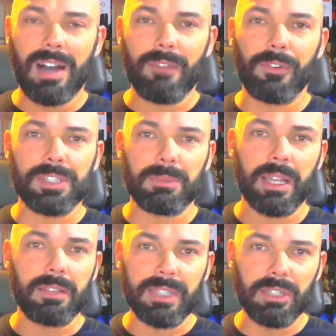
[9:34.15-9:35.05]
offers some
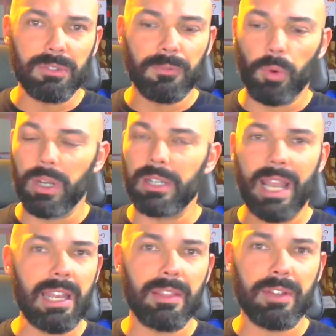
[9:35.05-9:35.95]
kind of yield for it,
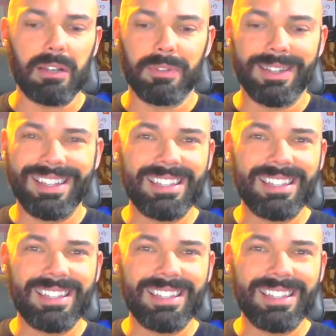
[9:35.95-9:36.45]
any other kind of